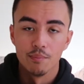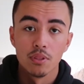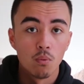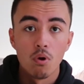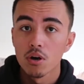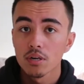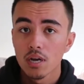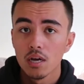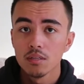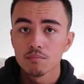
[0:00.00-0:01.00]
in the water
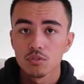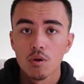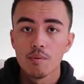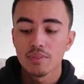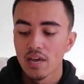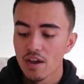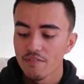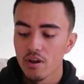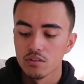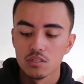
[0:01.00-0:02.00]
column. So I went with the
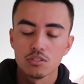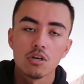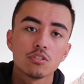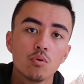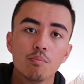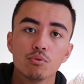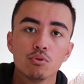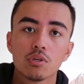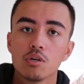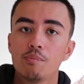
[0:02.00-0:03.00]
1/2 ounce. It's also a
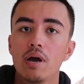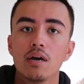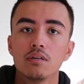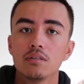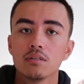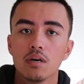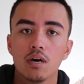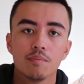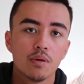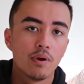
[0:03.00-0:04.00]
bluegill pattern.
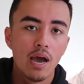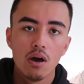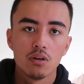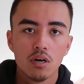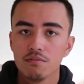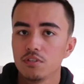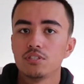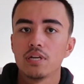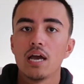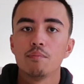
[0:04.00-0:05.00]
They were out of the
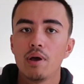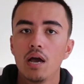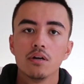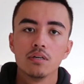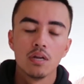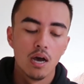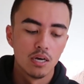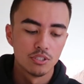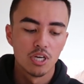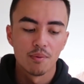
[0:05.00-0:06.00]
shad pattern
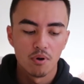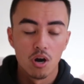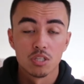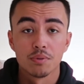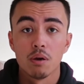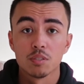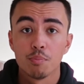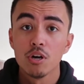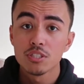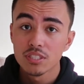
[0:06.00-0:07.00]
on Shop Carl's when I was
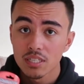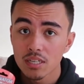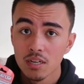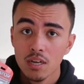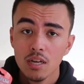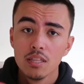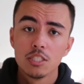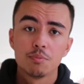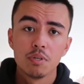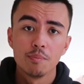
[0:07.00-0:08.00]
purchasing
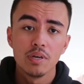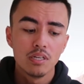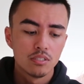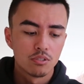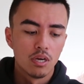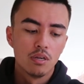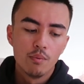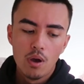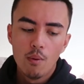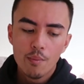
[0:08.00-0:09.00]
this spinnerbait. So
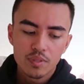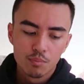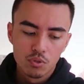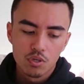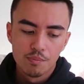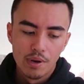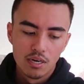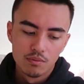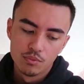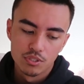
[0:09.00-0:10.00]
I went with the bluegill
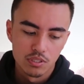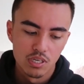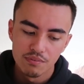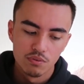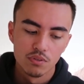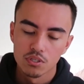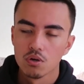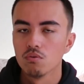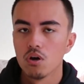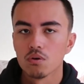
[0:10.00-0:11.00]
pattern, which you can never really
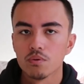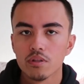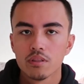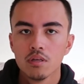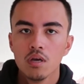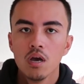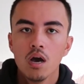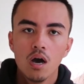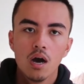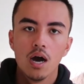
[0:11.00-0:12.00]
go wrong with.
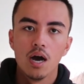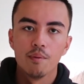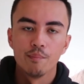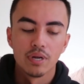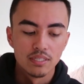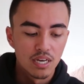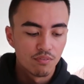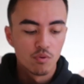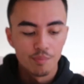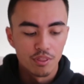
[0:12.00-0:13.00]
But I
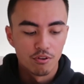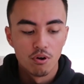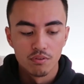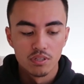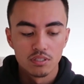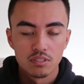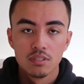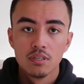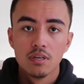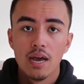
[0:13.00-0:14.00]
definitely will be throwing this
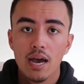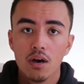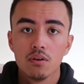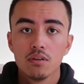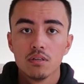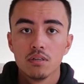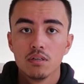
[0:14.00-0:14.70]
out